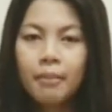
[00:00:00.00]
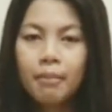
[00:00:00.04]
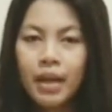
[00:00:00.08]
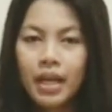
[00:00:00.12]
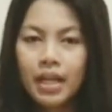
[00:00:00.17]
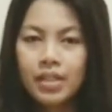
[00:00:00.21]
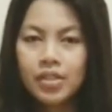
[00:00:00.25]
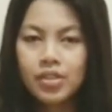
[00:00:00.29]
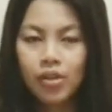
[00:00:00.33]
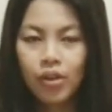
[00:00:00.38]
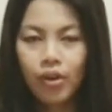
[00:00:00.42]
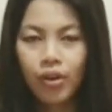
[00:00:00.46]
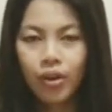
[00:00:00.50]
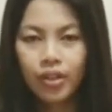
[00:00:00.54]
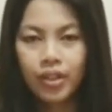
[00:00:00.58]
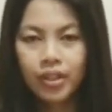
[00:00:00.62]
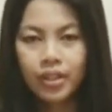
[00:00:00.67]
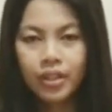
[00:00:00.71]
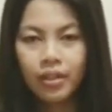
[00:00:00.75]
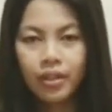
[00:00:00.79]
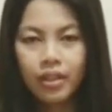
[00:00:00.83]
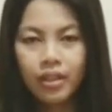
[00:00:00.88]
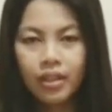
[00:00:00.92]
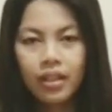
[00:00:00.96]
Based on
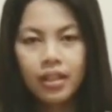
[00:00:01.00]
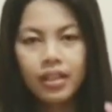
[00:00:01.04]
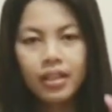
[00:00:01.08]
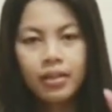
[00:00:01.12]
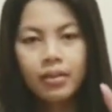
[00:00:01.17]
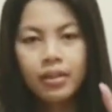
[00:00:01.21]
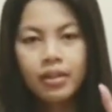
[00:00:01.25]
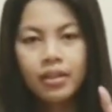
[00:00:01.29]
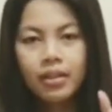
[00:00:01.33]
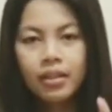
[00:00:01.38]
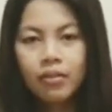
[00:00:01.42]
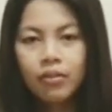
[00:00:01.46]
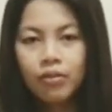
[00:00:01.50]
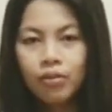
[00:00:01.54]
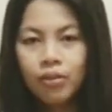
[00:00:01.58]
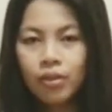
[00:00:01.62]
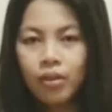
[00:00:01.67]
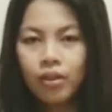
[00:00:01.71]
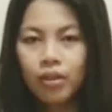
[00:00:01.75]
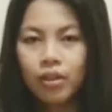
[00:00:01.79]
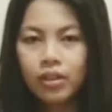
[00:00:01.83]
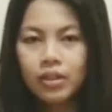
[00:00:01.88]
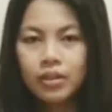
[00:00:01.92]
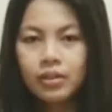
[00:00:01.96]
the
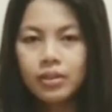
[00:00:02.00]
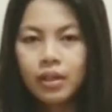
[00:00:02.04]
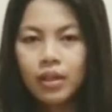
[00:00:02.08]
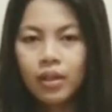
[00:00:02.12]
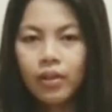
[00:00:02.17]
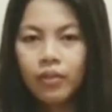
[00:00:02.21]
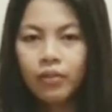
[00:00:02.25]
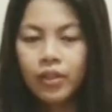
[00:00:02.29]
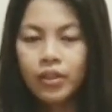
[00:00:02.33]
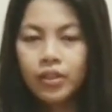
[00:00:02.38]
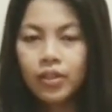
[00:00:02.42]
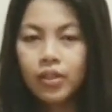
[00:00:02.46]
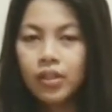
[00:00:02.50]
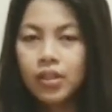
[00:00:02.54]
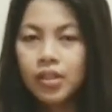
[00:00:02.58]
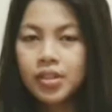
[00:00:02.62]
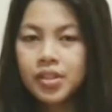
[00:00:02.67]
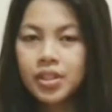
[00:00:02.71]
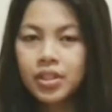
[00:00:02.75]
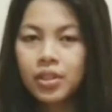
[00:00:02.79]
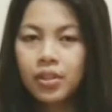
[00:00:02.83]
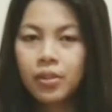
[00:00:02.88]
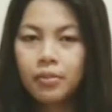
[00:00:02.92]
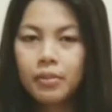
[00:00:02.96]
word,
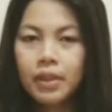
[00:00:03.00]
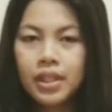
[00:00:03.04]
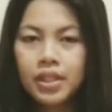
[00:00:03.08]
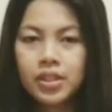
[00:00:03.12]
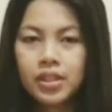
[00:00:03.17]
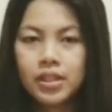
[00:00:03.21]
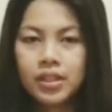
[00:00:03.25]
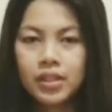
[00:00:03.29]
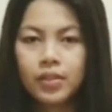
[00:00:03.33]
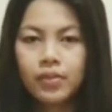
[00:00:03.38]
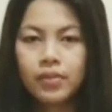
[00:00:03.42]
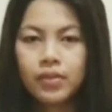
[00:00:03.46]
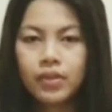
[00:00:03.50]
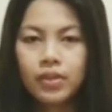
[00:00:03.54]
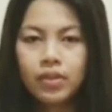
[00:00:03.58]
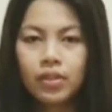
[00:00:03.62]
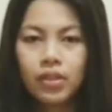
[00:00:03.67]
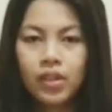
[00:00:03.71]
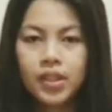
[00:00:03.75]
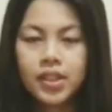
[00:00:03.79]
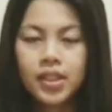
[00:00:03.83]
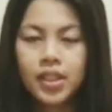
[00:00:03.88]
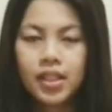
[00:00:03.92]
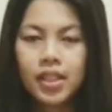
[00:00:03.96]
phonology or metrical
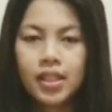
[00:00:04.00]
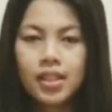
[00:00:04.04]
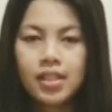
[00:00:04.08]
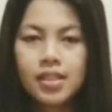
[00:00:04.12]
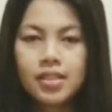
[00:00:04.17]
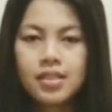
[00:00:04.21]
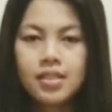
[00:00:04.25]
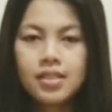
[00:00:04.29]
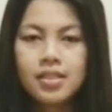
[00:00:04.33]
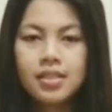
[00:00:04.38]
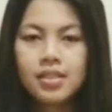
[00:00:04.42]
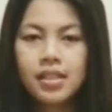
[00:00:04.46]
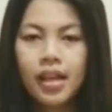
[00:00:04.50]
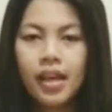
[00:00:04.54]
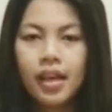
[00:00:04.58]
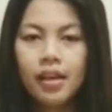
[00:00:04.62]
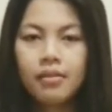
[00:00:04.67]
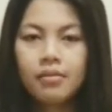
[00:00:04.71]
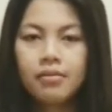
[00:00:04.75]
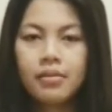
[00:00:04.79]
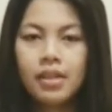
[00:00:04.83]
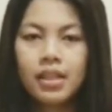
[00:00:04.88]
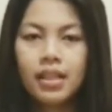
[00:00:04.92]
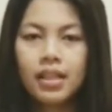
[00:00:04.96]
phonology is the
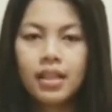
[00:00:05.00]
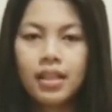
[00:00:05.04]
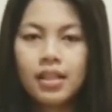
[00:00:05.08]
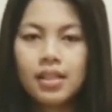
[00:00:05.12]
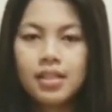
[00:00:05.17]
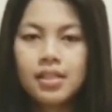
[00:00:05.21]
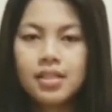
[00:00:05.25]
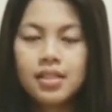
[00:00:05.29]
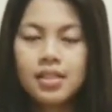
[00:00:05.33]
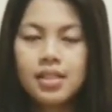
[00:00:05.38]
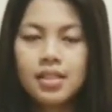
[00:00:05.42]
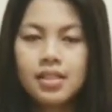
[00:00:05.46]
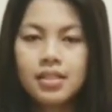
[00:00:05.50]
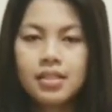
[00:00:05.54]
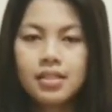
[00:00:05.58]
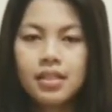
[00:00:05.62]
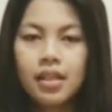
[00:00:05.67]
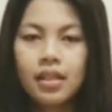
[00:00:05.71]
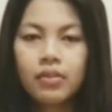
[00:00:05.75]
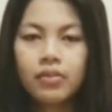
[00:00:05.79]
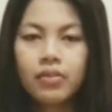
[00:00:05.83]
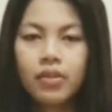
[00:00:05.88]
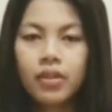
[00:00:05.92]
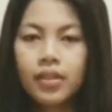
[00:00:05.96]
same. It is just
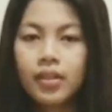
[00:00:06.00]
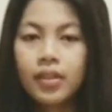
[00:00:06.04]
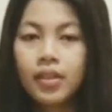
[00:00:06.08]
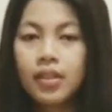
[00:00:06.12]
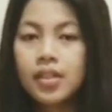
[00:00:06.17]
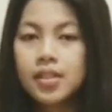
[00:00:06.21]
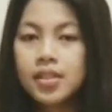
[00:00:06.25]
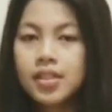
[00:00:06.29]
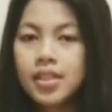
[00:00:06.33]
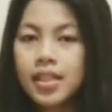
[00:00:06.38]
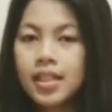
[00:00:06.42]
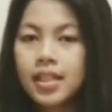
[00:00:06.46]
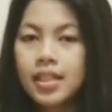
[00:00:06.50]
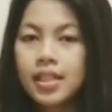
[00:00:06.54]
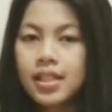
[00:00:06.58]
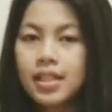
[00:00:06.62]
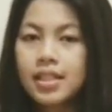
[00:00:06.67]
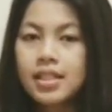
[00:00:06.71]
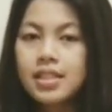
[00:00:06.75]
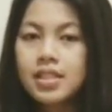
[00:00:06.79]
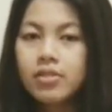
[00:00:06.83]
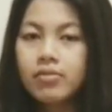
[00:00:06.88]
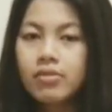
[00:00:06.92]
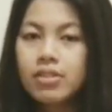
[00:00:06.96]
that phonology
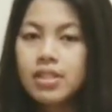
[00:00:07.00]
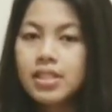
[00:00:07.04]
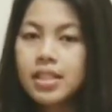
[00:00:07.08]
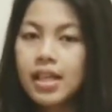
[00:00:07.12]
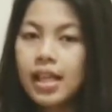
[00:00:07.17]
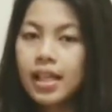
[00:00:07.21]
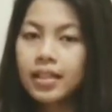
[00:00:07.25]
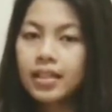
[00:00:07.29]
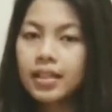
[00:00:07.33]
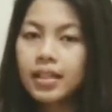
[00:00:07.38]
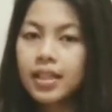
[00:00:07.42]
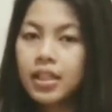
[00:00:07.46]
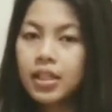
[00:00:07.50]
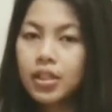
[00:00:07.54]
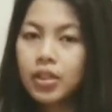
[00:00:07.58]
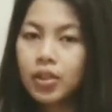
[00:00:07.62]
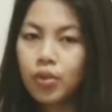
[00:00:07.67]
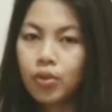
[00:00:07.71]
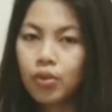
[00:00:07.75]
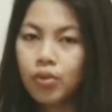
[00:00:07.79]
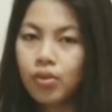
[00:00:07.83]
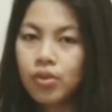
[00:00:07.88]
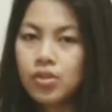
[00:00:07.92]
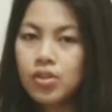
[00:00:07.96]
is exactly
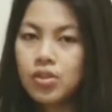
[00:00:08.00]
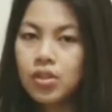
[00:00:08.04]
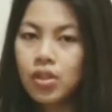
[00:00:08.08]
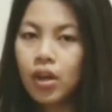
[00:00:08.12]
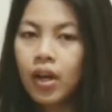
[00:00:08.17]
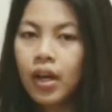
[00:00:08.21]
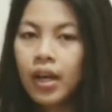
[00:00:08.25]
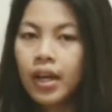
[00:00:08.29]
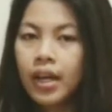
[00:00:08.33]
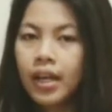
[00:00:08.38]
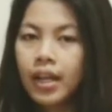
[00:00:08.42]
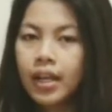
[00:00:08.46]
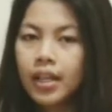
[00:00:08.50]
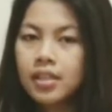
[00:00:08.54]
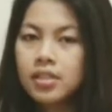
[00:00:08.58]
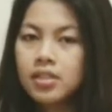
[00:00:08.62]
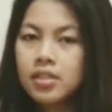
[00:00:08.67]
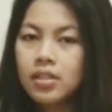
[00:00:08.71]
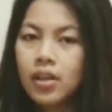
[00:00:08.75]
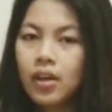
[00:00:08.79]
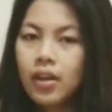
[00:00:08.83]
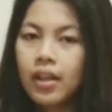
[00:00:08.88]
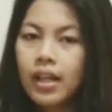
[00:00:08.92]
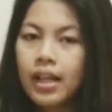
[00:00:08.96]
new, so it's
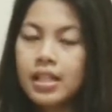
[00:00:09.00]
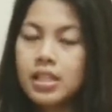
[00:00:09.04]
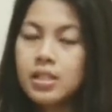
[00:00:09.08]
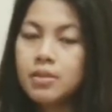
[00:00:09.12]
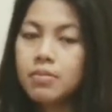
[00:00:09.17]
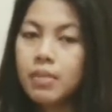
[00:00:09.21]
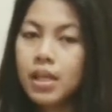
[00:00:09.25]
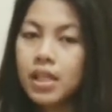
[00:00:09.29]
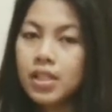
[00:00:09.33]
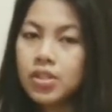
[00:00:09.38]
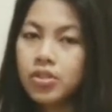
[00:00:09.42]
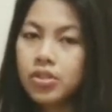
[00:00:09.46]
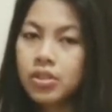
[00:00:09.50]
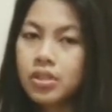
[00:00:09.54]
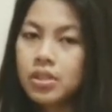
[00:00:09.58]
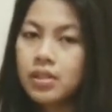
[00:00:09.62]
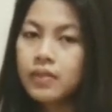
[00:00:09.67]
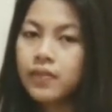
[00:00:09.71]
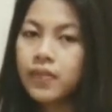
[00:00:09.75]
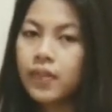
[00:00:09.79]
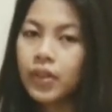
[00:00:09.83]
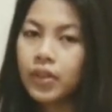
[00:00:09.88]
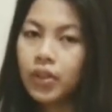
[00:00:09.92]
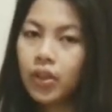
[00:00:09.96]
called as
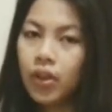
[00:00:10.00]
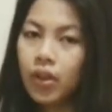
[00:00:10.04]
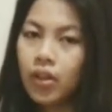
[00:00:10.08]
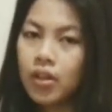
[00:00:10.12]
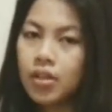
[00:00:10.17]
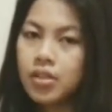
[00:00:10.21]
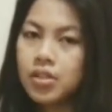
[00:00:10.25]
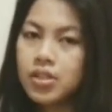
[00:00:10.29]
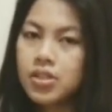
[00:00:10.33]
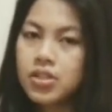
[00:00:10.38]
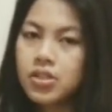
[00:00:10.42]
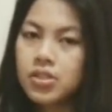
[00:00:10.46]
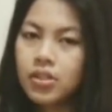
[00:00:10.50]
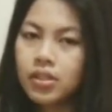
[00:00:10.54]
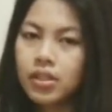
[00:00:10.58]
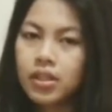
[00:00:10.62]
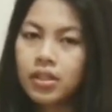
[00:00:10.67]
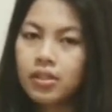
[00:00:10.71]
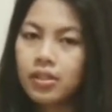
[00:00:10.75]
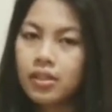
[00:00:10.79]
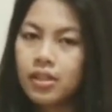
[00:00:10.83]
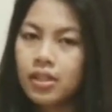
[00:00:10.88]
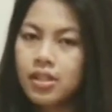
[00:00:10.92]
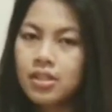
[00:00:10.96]
metrical phonology. So
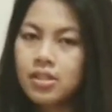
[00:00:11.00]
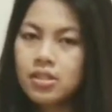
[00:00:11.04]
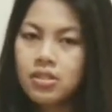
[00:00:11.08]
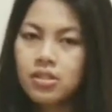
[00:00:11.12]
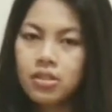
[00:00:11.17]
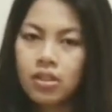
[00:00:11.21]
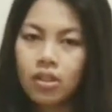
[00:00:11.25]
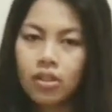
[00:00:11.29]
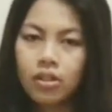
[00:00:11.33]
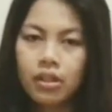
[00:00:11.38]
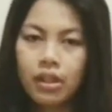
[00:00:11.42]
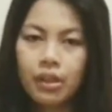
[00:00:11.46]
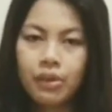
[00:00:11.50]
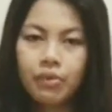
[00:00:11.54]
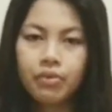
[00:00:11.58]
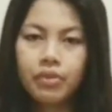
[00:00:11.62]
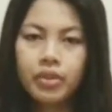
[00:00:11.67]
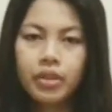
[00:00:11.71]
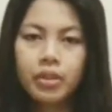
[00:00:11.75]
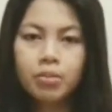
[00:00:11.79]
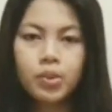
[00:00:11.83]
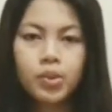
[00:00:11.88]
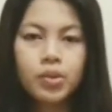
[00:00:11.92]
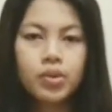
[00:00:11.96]
there is no
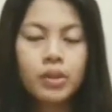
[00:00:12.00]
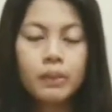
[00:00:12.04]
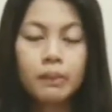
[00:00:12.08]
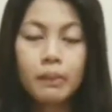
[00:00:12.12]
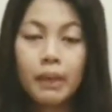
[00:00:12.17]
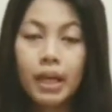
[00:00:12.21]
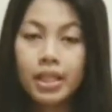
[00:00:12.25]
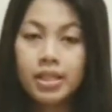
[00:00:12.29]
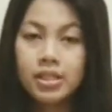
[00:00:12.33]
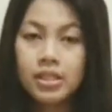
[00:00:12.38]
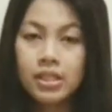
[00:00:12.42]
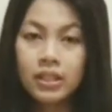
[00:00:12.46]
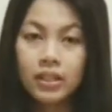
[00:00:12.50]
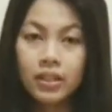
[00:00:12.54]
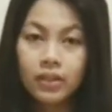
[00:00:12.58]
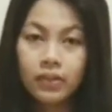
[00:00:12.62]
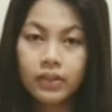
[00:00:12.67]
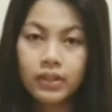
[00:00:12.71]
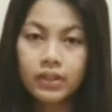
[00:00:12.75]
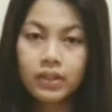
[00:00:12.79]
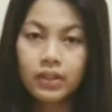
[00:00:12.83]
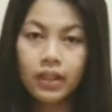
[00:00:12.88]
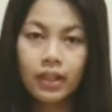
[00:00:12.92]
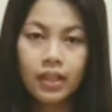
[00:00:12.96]
difference in metrical
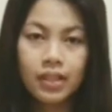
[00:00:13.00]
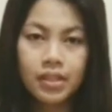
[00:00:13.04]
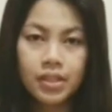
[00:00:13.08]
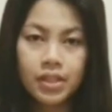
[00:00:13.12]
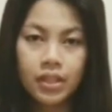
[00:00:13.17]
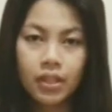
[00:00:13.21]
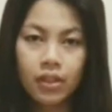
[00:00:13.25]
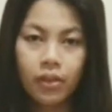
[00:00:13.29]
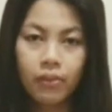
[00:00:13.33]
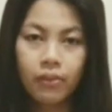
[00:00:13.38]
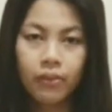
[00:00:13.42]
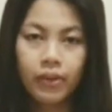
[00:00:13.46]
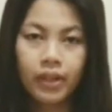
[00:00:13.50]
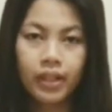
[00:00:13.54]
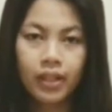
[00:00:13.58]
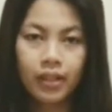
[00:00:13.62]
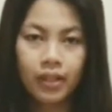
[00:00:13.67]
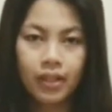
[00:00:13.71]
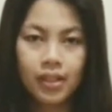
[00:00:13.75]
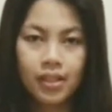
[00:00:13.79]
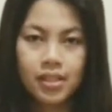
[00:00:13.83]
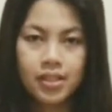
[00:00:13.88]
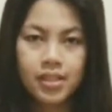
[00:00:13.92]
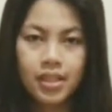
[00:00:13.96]
phonology or
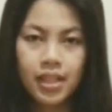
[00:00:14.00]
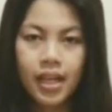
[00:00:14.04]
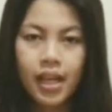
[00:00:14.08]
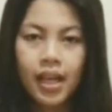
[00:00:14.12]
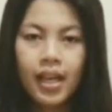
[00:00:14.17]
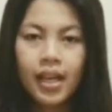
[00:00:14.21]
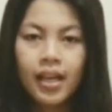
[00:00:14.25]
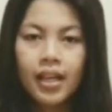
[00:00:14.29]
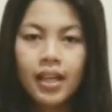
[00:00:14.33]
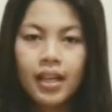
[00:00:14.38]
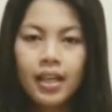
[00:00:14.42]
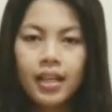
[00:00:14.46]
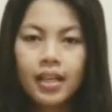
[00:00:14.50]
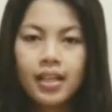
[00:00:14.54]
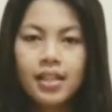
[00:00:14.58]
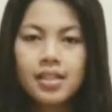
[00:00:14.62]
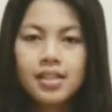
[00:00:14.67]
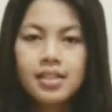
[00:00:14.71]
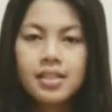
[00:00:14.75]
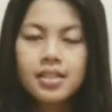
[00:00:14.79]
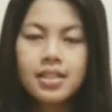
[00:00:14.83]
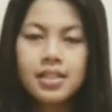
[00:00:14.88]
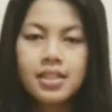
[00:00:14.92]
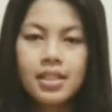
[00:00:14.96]
phonology. It is
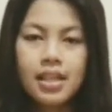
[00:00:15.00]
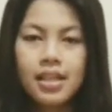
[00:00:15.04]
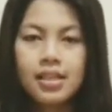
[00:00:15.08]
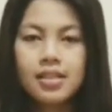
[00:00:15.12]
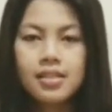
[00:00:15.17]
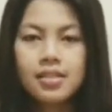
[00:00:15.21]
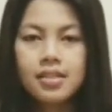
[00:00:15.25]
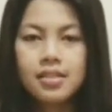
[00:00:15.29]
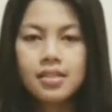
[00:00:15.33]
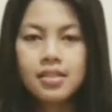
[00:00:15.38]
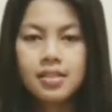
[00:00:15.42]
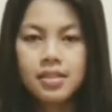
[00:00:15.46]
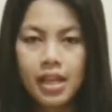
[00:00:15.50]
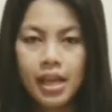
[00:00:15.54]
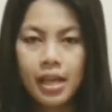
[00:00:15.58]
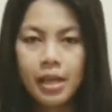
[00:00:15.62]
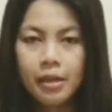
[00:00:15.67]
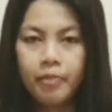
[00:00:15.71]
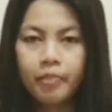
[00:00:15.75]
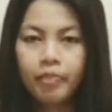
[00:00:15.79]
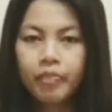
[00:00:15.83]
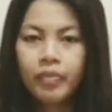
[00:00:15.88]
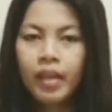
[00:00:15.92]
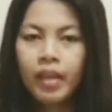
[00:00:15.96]
just the same.